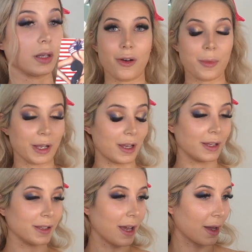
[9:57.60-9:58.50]
Oh my
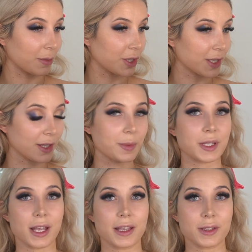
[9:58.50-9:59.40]
god, I'm just
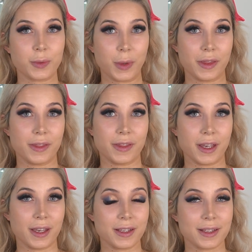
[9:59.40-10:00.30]
obsessed with
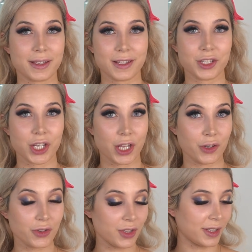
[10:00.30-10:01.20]
this
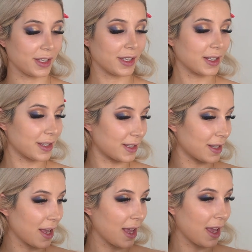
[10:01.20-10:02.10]
shadow sticks
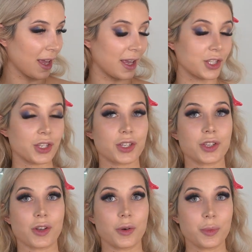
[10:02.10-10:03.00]
it's just
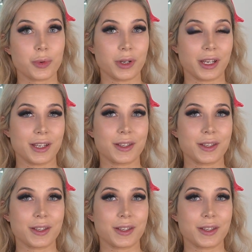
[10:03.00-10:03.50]
so pretty,